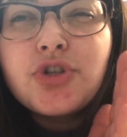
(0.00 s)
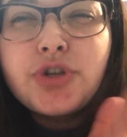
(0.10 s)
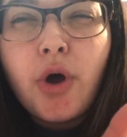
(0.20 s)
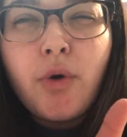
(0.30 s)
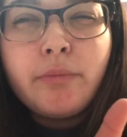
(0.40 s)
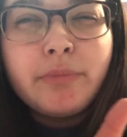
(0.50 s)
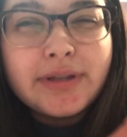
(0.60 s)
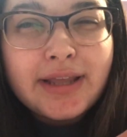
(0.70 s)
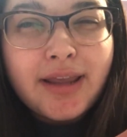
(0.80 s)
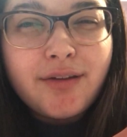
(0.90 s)
don't
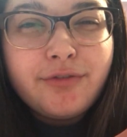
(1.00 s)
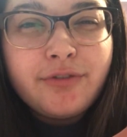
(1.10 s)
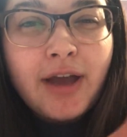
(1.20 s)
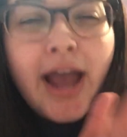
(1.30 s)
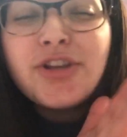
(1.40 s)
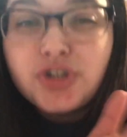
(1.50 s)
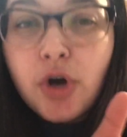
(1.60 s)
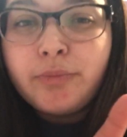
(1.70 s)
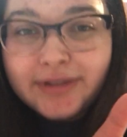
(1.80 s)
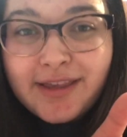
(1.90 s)
believe, I
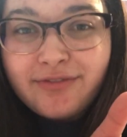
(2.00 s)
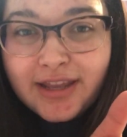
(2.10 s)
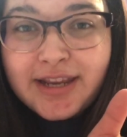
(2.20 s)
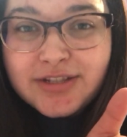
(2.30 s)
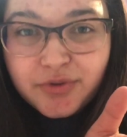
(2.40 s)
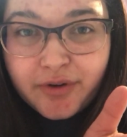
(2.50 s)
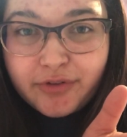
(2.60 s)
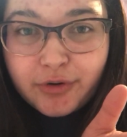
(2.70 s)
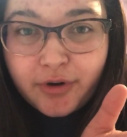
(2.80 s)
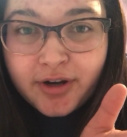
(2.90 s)
don't believe that he is a
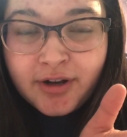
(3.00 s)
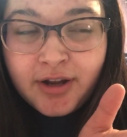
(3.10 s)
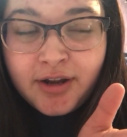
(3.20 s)
Gryffindor.